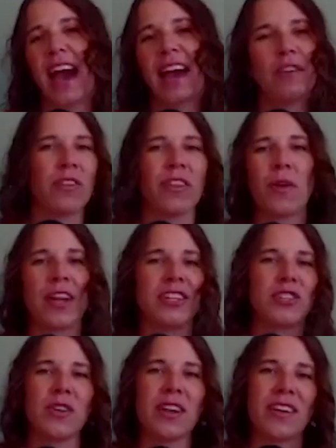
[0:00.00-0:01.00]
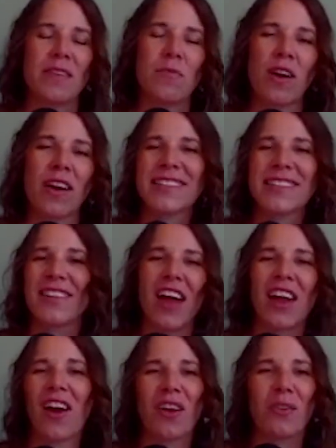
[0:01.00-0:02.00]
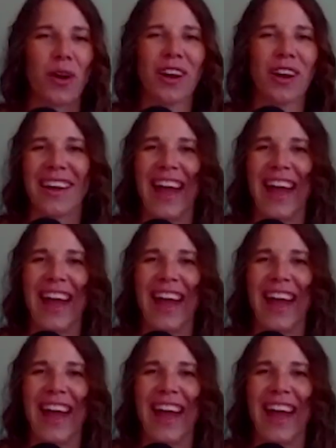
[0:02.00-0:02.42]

I don't really want to do it anymore. It's a lot of hard work.